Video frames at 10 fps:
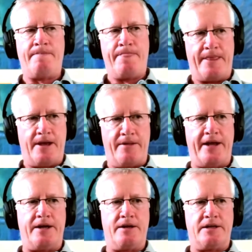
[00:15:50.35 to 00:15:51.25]
And
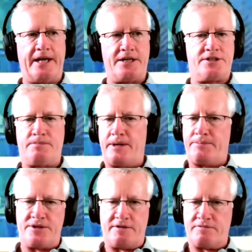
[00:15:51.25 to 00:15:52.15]
then later, maybe
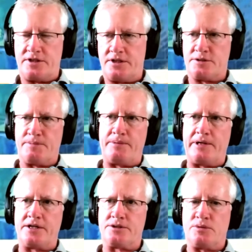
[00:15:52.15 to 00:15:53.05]
70 years, maybe
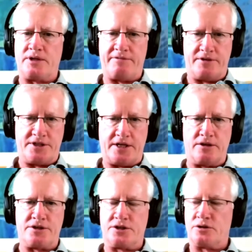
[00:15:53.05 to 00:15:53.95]
later, we'll have the
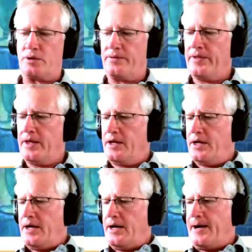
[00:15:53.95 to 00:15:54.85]
technological
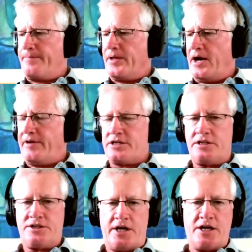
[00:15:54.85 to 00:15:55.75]
one. I've actually
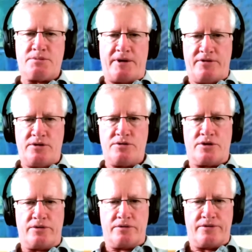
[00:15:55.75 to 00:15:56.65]
changed my views
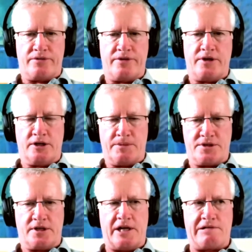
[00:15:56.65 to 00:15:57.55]
on the economic
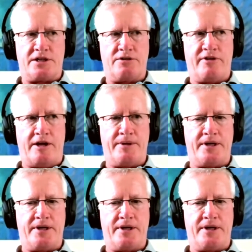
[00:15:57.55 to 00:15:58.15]
singularity a fair bit.